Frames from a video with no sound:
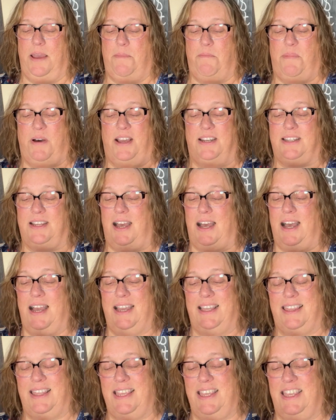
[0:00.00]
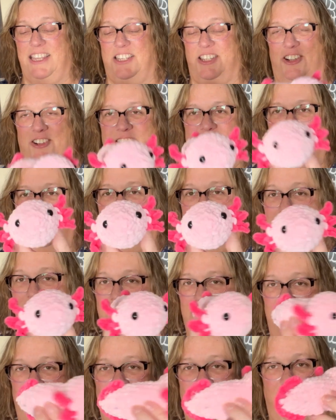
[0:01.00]
but I think it turned out
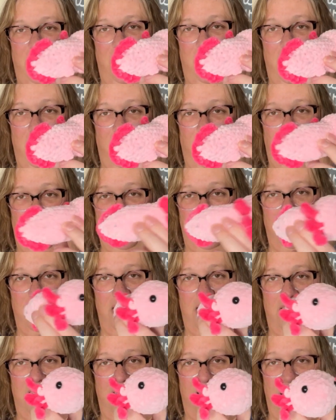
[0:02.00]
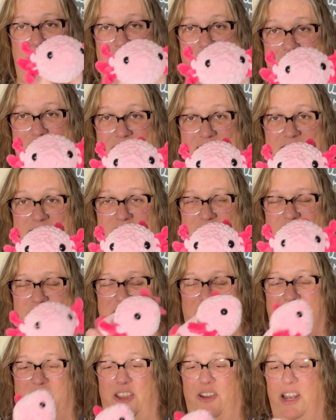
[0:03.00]
actually really cute. I think it's a
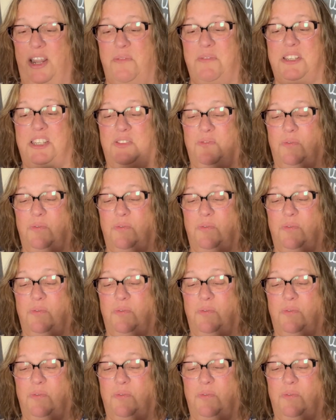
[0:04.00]
really cute, it was